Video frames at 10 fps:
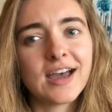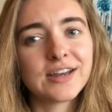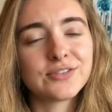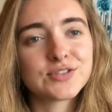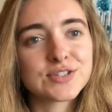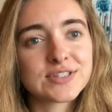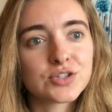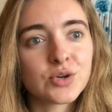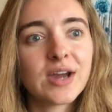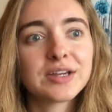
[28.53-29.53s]
kind of just
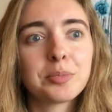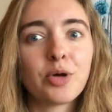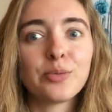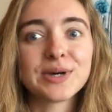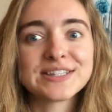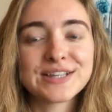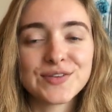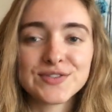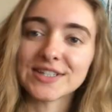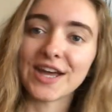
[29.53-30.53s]
trying to pull
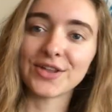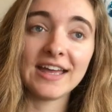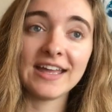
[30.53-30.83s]
myself together